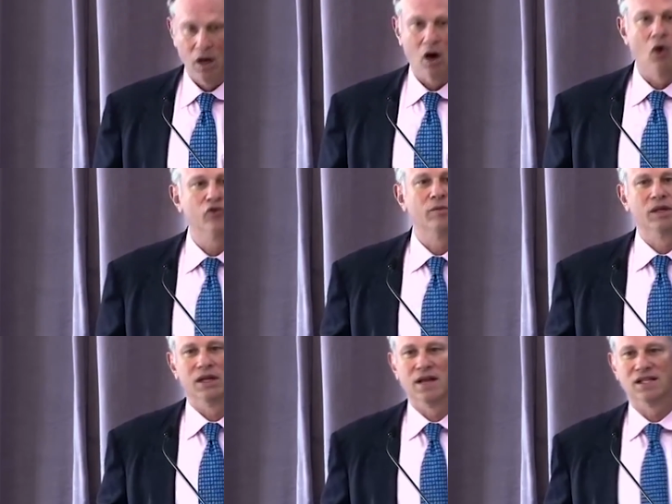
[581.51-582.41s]

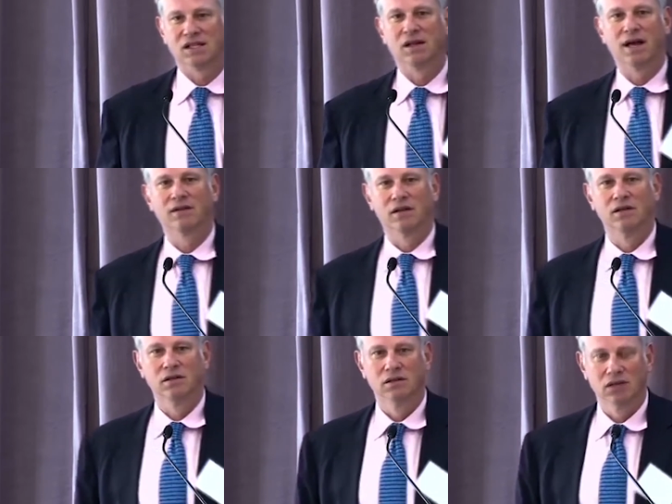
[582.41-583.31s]
Ultimately, they selected
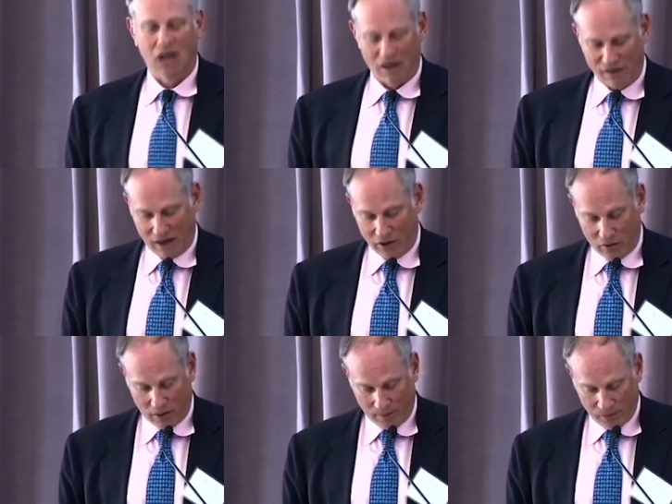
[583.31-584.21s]
Ivalua.